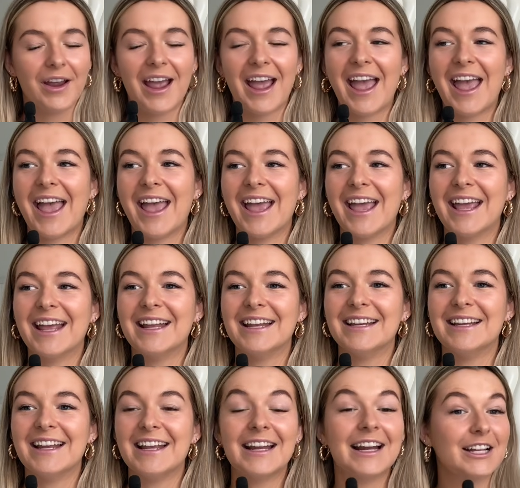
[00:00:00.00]

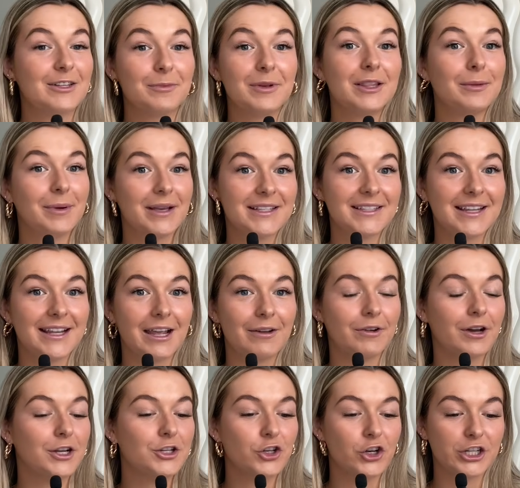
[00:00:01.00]
and it has been the best thing
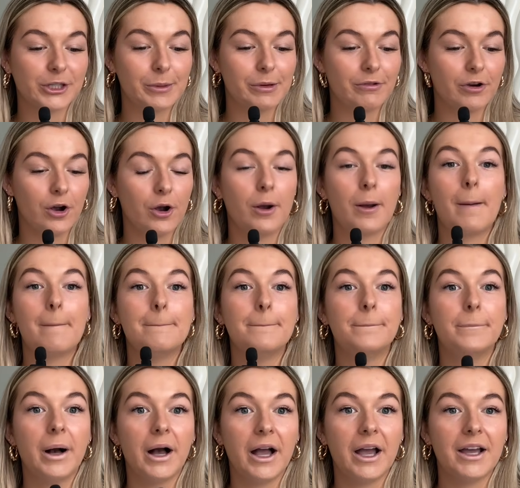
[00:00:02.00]
ever, don't get me wrong,
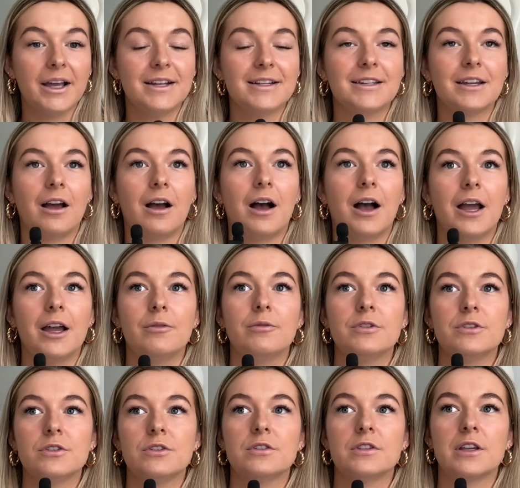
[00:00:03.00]
but I
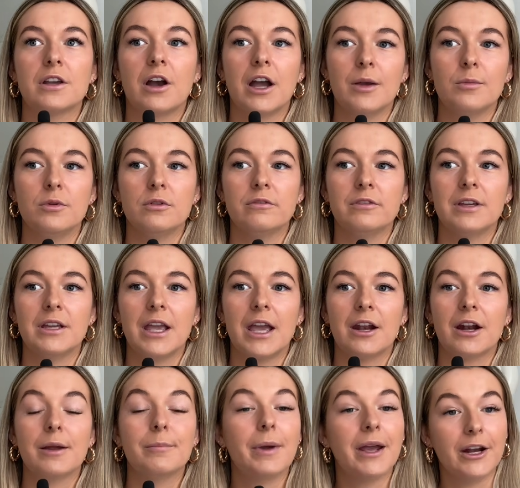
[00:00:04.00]
was using iMovie
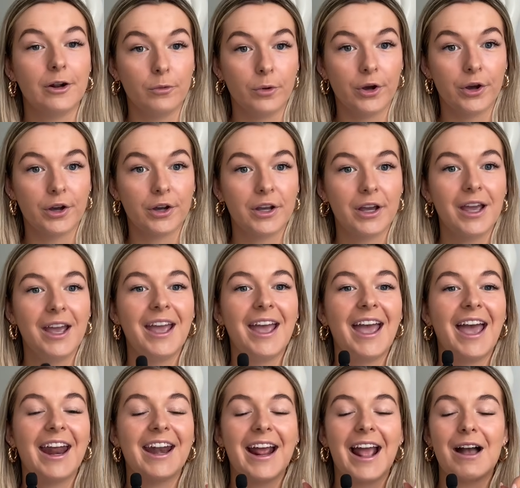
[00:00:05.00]
and I made it work.
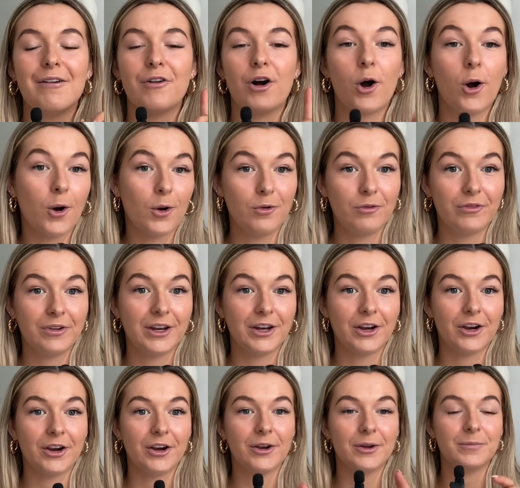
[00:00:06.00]
And I have a whole
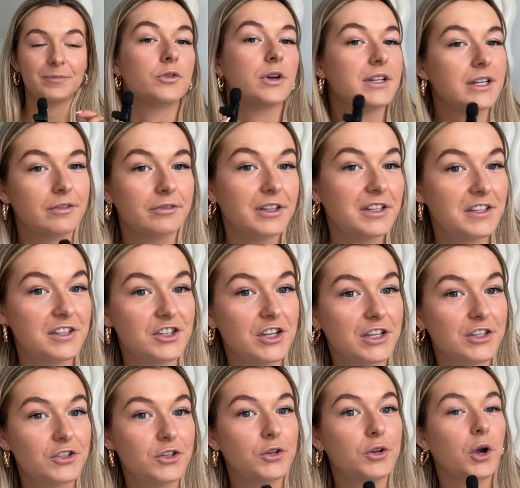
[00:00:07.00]
video. So I definitely
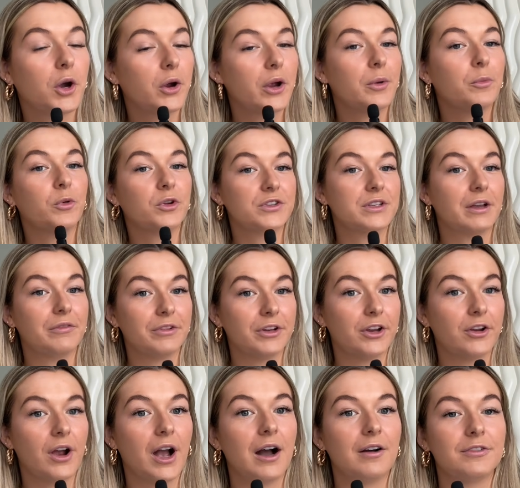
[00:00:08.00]
suggest you go and watch that
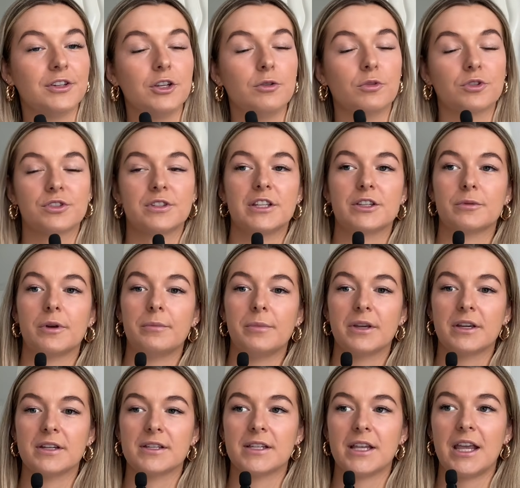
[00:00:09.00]
video after you watch this one
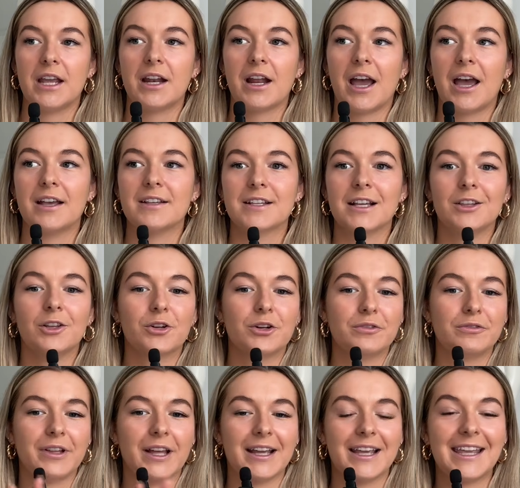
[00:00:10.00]
because it has a lot
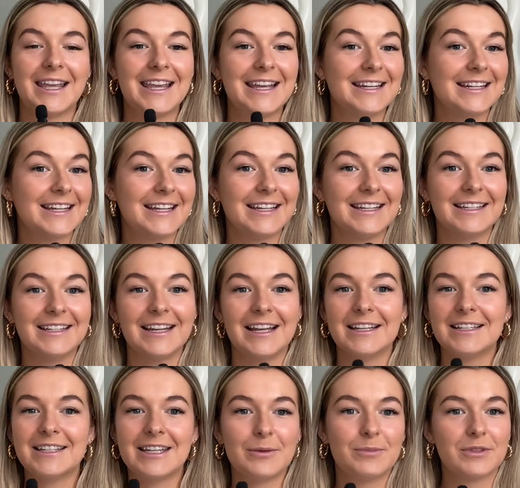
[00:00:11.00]
of like hidden
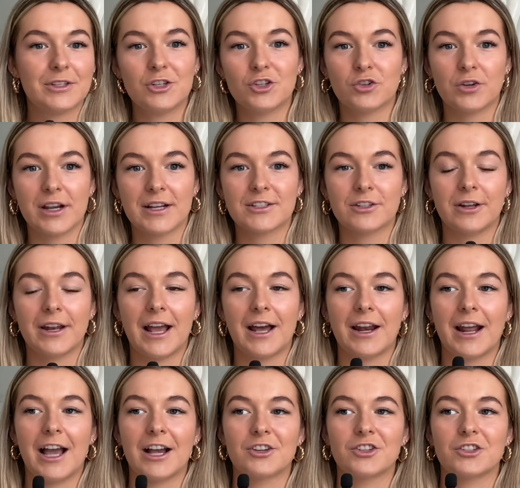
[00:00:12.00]
tips and tricks on how
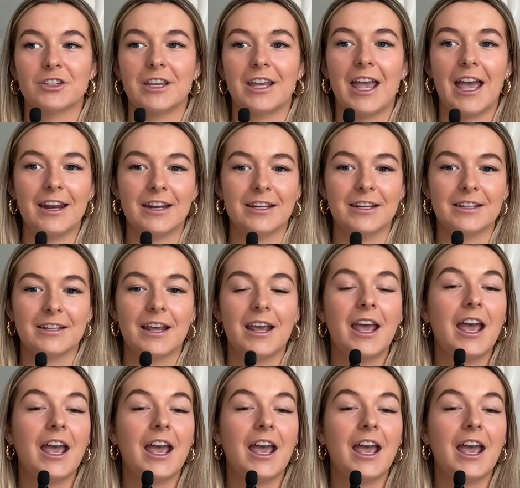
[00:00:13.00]
to actually edit